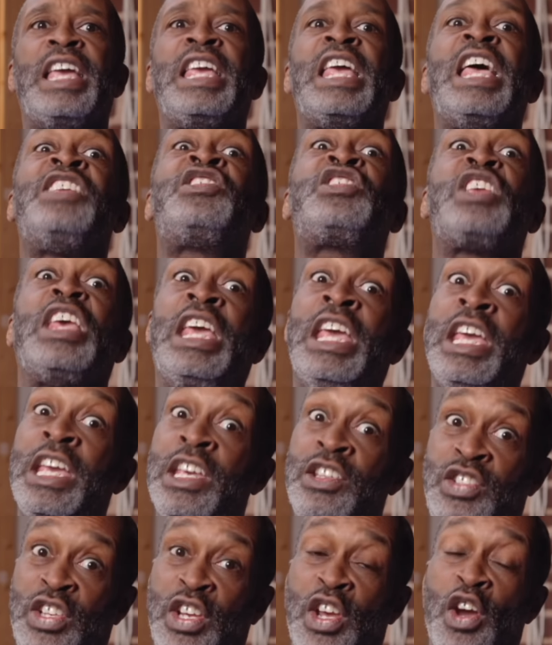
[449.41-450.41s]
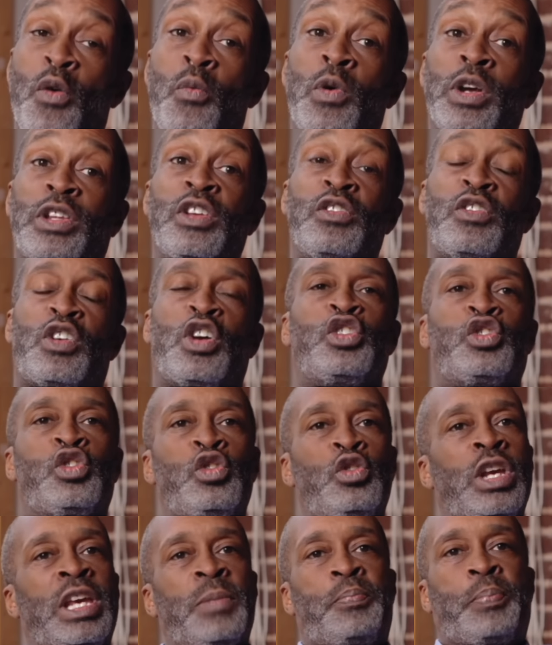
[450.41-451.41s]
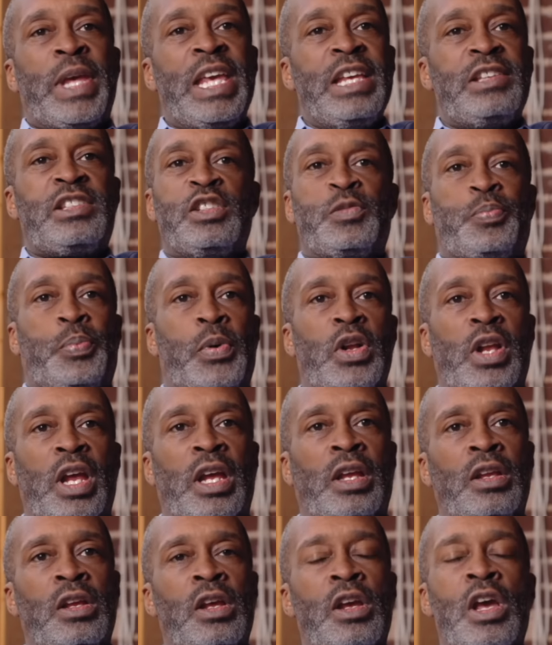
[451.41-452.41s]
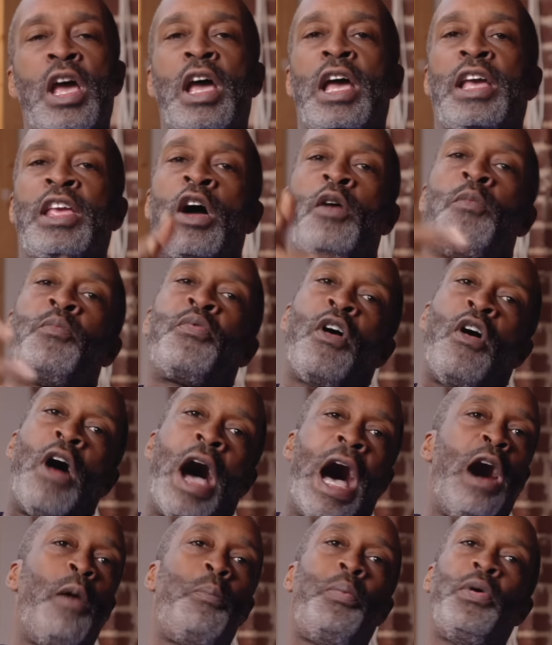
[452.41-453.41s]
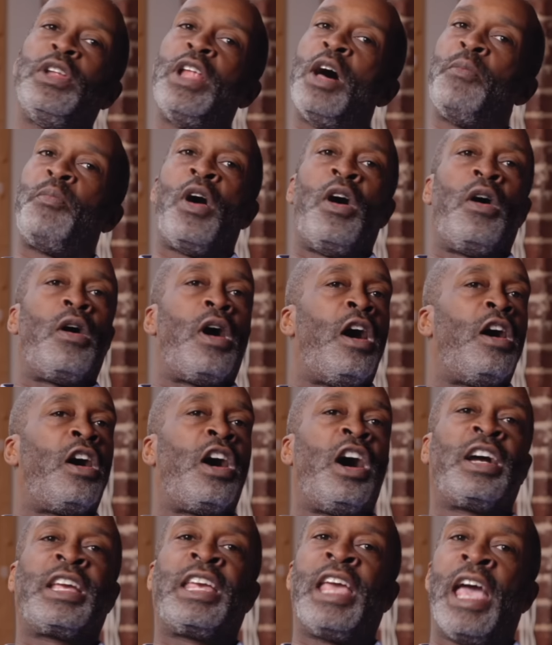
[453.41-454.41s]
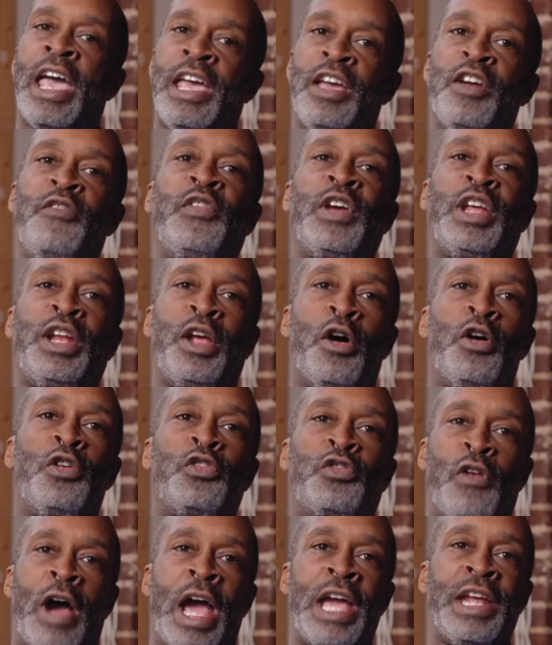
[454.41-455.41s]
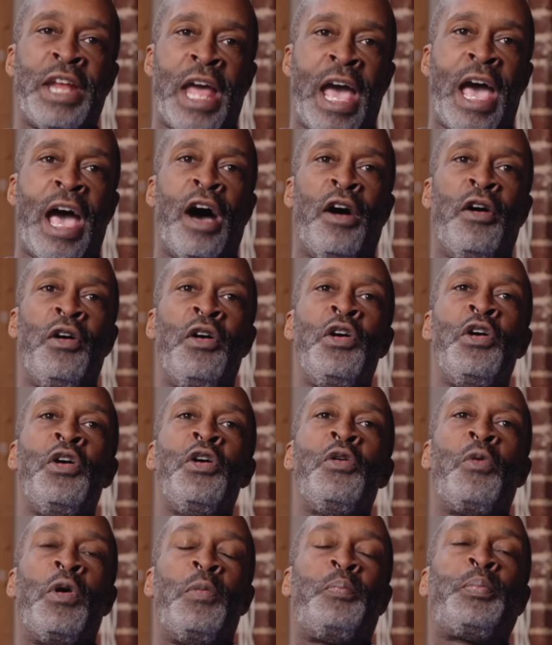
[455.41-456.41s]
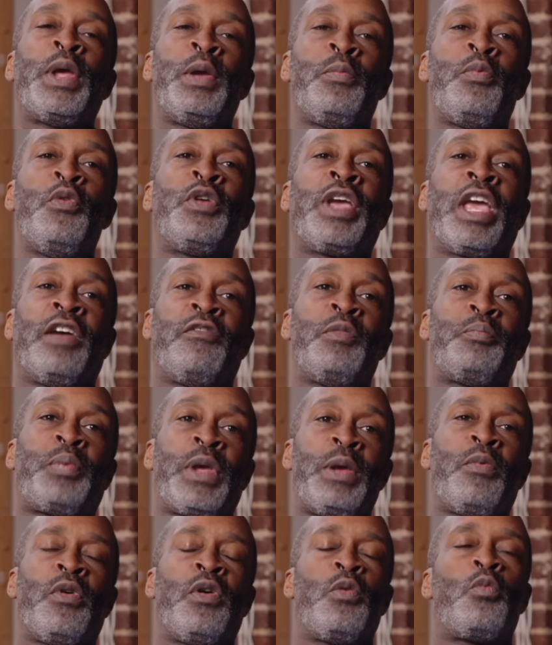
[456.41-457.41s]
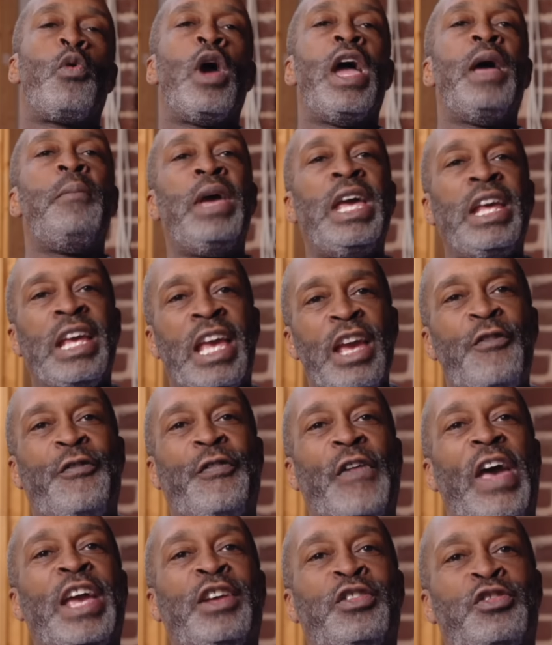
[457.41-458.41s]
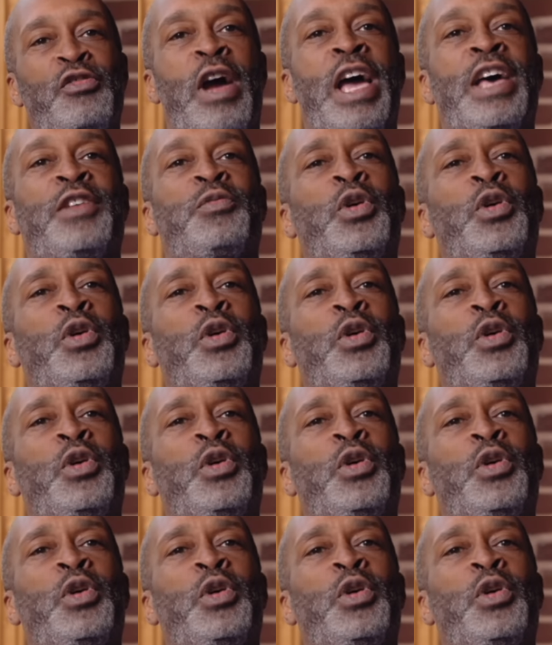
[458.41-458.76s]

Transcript: It's easier because you get pieces put in. Yeah, bro, I'll pull up a gang of videos right now with people giving people... Women get fake dreads.